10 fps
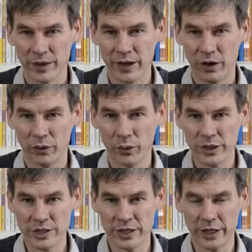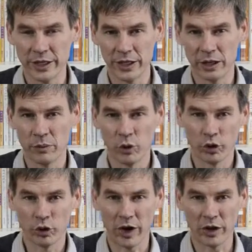we just needed to
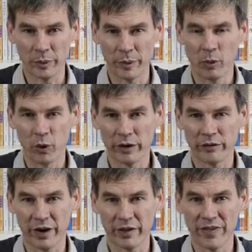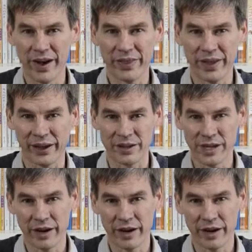look around a little bit more to verify things.